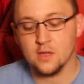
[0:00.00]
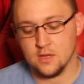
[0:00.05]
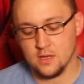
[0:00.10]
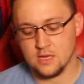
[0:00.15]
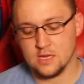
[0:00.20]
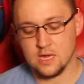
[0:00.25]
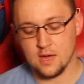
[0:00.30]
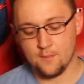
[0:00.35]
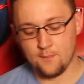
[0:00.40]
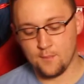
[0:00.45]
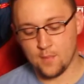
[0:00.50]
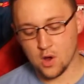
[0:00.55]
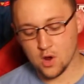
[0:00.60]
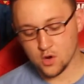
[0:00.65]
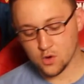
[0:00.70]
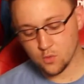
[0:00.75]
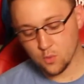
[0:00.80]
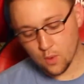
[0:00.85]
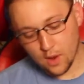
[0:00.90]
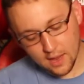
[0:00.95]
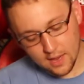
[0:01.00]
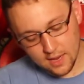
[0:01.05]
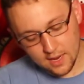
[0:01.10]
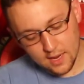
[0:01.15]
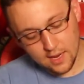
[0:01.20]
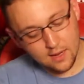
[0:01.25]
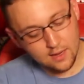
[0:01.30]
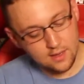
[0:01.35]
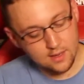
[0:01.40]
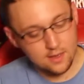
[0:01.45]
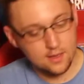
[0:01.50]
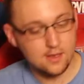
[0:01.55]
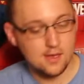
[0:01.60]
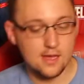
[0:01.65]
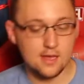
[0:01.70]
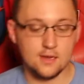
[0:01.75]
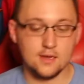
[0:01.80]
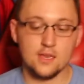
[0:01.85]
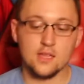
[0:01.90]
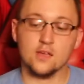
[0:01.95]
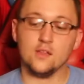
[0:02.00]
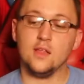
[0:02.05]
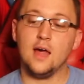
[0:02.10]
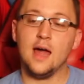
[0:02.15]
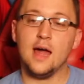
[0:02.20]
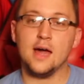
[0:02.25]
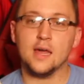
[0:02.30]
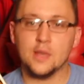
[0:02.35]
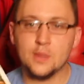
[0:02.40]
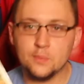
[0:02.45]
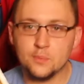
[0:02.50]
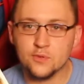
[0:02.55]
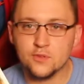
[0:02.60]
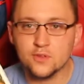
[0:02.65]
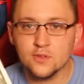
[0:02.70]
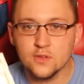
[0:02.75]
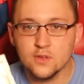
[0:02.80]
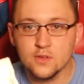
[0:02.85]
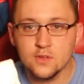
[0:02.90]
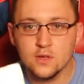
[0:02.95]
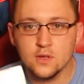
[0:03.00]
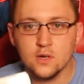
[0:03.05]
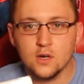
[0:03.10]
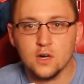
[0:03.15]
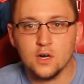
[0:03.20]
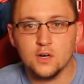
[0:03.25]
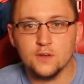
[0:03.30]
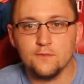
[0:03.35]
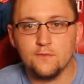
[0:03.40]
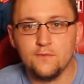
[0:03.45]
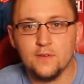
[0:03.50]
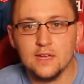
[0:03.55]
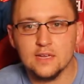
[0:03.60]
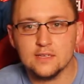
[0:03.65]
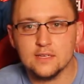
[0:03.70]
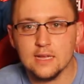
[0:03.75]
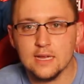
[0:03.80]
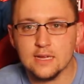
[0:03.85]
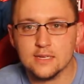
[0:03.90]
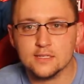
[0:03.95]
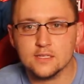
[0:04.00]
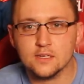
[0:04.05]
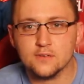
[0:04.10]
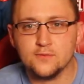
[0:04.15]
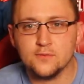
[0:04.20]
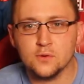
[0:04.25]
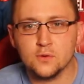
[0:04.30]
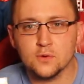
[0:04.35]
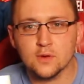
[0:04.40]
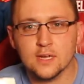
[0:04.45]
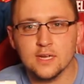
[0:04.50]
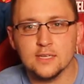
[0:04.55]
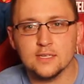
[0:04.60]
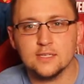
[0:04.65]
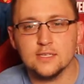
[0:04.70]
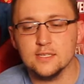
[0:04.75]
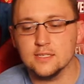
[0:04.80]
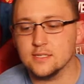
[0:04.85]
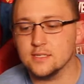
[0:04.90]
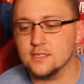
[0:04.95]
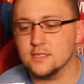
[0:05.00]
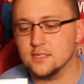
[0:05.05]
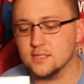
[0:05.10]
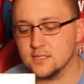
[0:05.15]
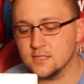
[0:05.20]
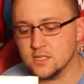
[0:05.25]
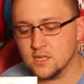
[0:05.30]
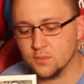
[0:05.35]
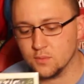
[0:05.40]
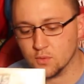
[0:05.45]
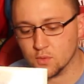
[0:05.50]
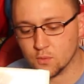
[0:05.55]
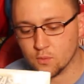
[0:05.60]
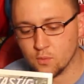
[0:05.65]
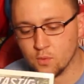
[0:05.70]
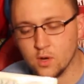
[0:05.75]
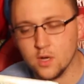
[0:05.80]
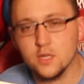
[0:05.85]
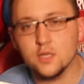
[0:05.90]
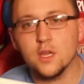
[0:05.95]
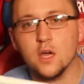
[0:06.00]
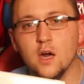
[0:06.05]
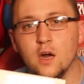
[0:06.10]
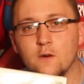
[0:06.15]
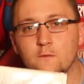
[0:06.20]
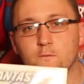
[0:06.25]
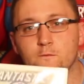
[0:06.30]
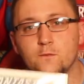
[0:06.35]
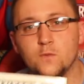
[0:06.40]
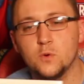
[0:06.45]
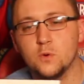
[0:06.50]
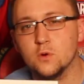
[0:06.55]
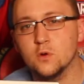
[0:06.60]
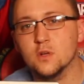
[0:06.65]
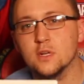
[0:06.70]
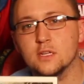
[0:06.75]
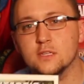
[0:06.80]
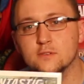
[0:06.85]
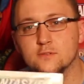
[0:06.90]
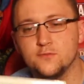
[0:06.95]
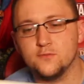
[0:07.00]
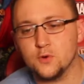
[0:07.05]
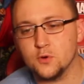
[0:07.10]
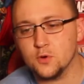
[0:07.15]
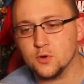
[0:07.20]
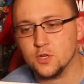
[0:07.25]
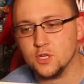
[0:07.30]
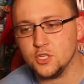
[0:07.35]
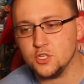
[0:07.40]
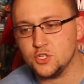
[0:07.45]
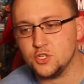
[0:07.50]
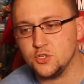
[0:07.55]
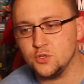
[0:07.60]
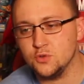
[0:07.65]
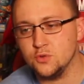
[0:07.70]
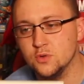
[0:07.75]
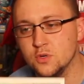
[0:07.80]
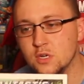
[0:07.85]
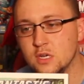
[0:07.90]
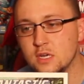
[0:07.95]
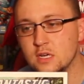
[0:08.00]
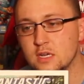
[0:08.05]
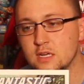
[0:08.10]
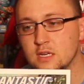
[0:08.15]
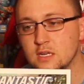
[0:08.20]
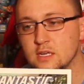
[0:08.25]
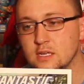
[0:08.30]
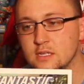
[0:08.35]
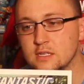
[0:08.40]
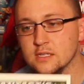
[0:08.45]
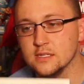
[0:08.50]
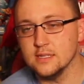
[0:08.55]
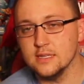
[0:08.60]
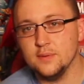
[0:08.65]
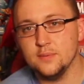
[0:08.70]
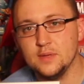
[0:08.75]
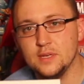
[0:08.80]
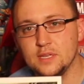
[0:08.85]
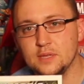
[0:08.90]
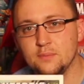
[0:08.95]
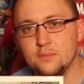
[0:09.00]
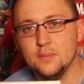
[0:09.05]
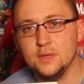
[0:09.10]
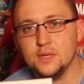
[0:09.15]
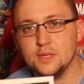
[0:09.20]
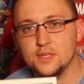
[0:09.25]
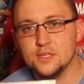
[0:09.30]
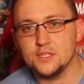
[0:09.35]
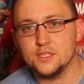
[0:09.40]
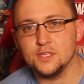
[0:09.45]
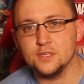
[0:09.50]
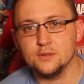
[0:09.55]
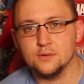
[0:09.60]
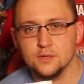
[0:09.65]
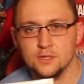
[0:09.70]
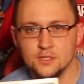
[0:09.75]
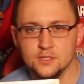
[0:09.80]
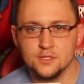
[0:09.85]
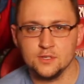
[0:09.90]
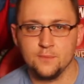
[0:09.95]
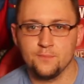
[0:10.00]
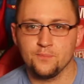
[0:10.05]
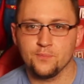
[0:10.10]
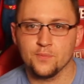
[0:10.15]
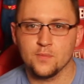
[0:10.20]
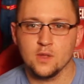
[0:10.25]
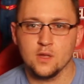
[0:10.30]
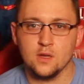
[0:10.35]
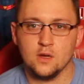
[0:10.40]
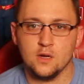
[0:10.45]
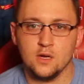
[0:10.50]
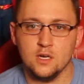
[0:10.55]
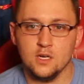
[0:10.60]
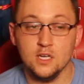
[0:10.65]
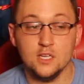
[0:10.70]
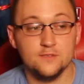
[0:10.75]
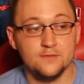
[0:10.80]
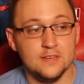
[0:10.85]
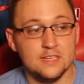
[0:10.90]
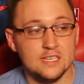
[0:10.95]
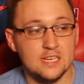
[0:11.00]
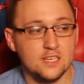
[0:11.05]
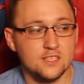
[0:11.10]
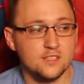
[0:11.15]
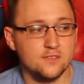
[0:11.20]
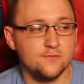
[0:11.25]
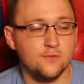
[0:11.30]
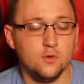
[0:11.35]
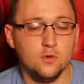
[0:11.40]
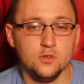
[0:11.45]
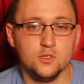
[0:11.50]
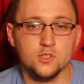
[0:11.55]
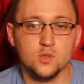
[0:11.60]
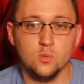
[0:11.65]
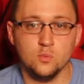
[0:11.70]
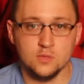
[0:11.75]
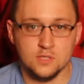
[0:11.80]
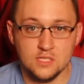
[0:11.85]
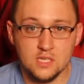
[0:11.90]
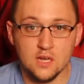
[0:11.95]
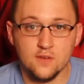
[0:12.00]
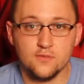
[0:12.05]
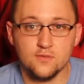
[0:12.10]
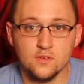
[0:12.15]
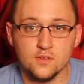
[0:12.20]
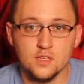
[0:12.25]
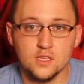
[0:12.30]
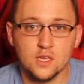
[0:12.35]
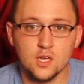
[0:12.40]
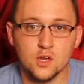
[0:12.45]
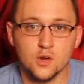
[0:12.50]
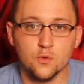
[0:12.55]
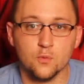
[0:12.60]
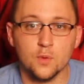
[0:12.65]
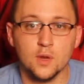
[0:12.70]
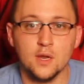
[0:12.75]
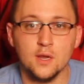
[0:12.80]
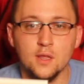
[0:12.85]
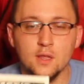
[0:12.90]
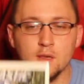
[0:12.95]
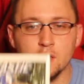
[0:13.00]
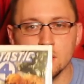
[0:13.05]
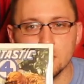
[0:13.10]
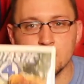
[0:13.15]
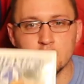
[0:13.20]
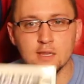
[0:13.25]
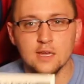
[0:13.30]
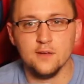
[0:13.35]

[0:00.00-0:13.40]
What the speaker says: You got Mark Waid and Neil Adams on Fantastic Four Antithesis #1 of 4. It's a 4-issue limited mini-series. It's Fantastic Four, so I'm definitely going to read it.